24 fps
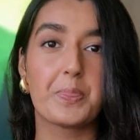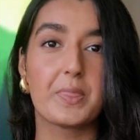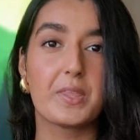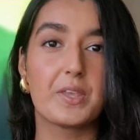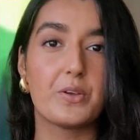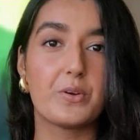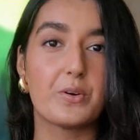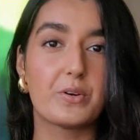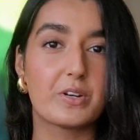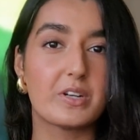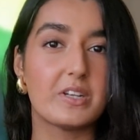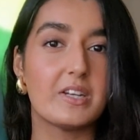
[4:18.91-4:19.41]

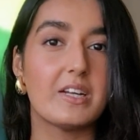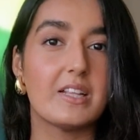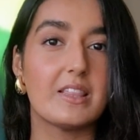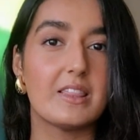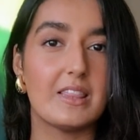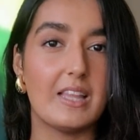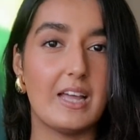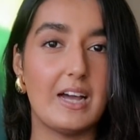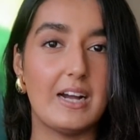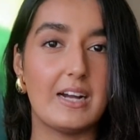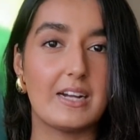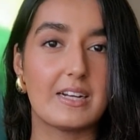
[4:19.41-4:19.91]
you're going to
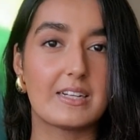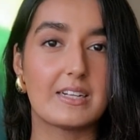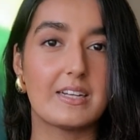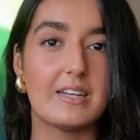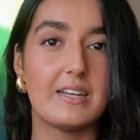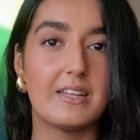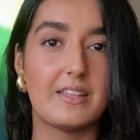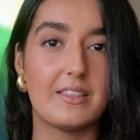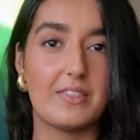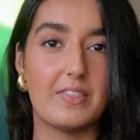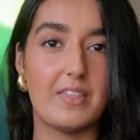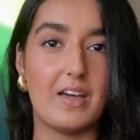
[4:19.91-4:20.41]
lack
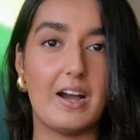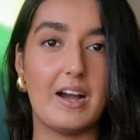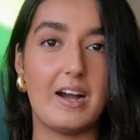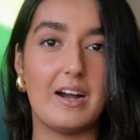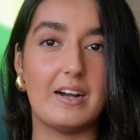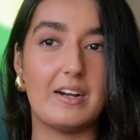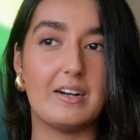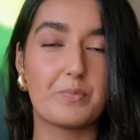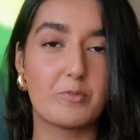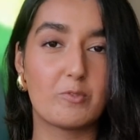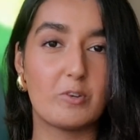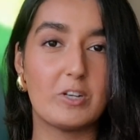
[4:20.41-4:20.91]

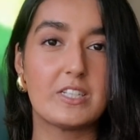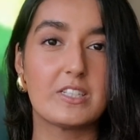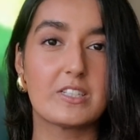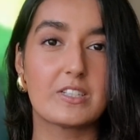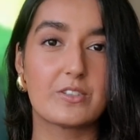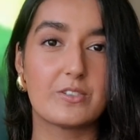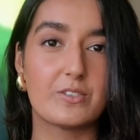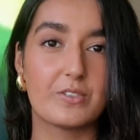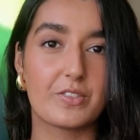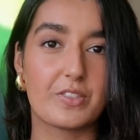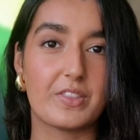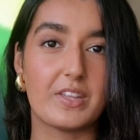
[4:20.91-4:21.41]
that
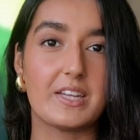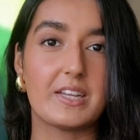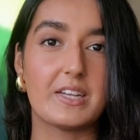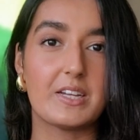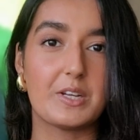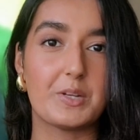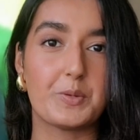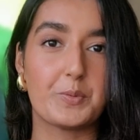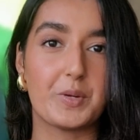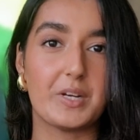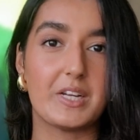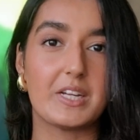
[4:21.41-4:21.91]
critical
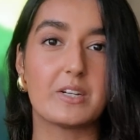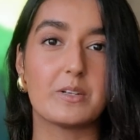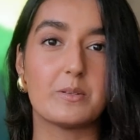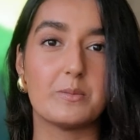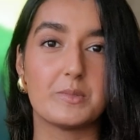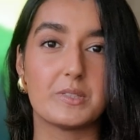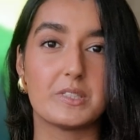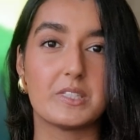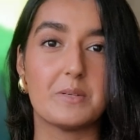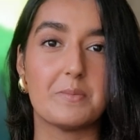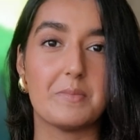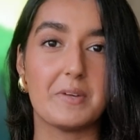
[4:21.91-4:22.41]
thinking when it
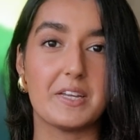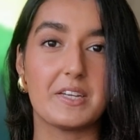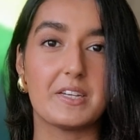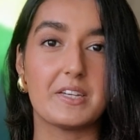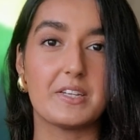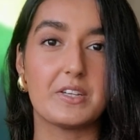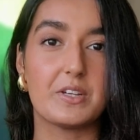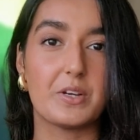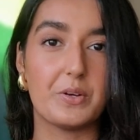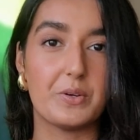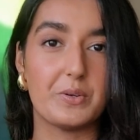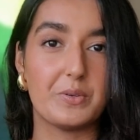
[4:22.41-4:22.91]
comes to
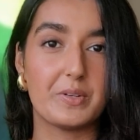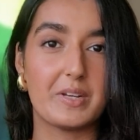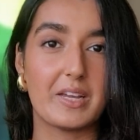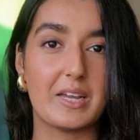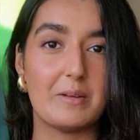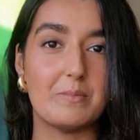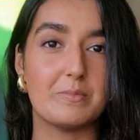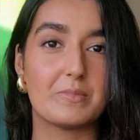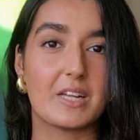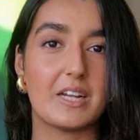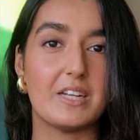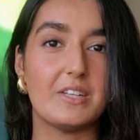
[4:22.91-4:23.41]
making your own
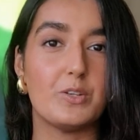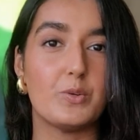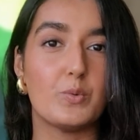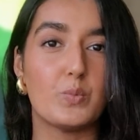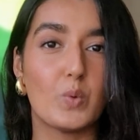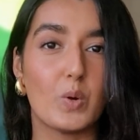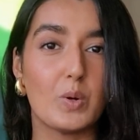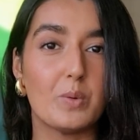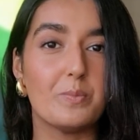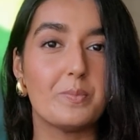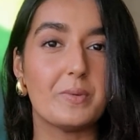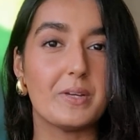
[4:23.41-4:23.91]
games and you
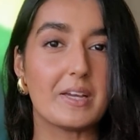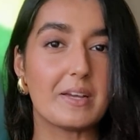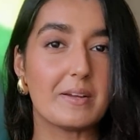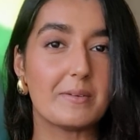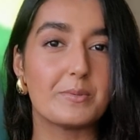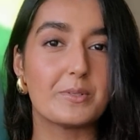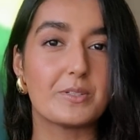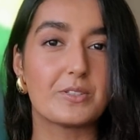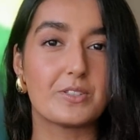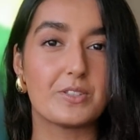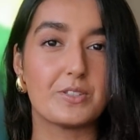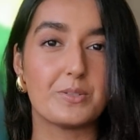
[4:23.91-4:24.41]
won't be
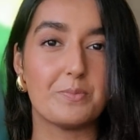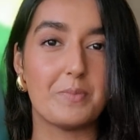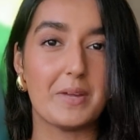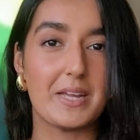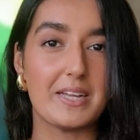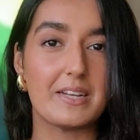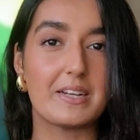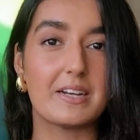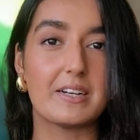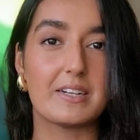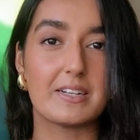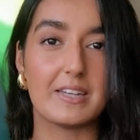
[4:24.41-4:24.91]
able to
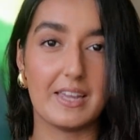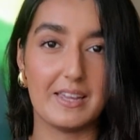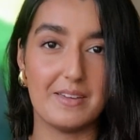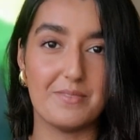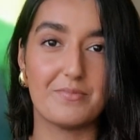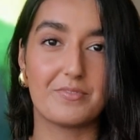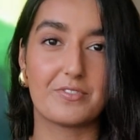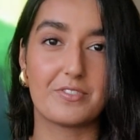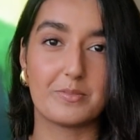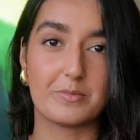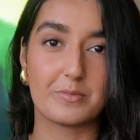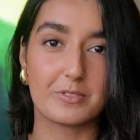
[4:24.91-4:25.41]
make a
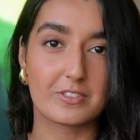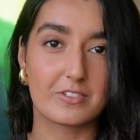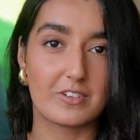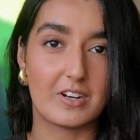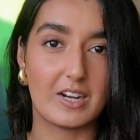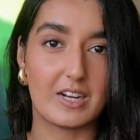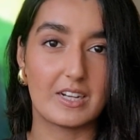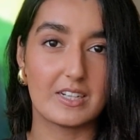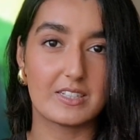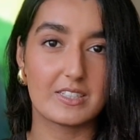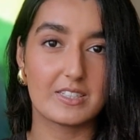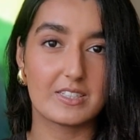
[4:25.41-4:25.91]
game from
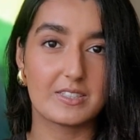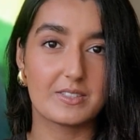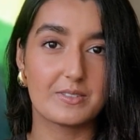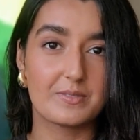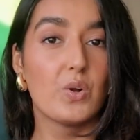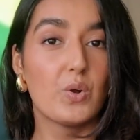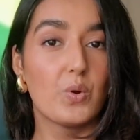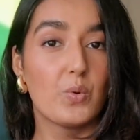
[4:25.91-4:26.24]
scratch